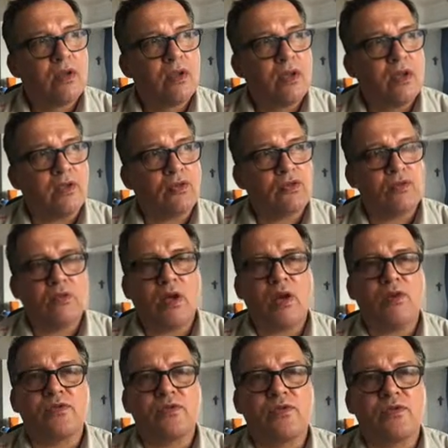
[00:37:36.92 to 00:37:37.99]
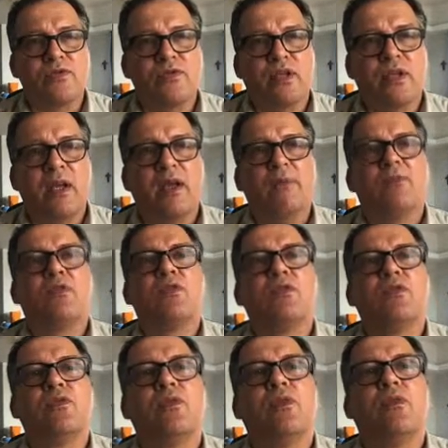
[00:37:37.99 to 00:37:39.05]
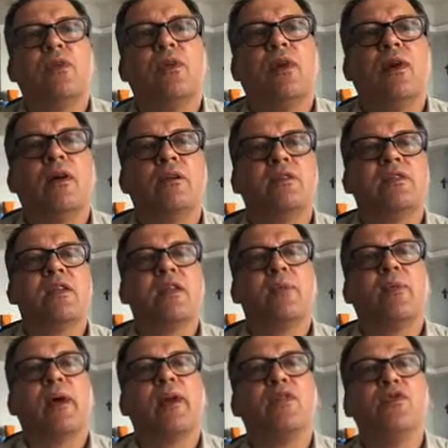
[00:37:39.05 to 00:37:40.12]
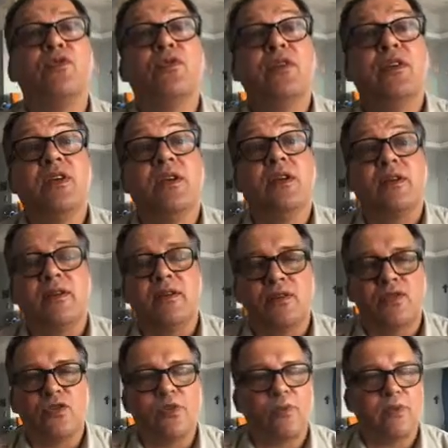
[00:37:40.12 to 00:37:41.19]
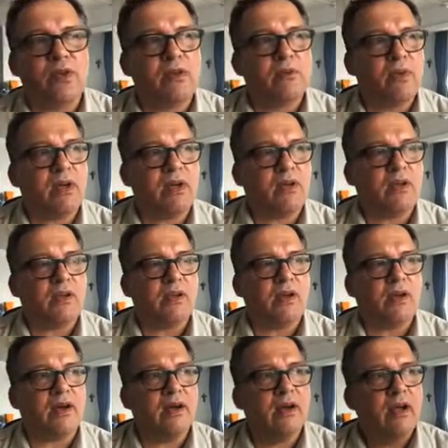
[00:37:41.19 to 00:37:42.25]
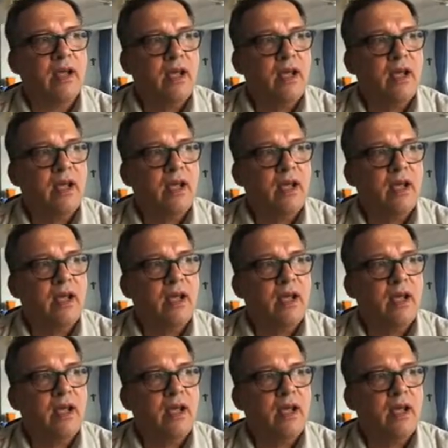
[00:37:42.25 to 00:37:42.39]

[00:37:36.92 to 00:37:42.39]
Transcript: Yeah, in 2000 we came to celebrate New Year in Germany, Micah and I,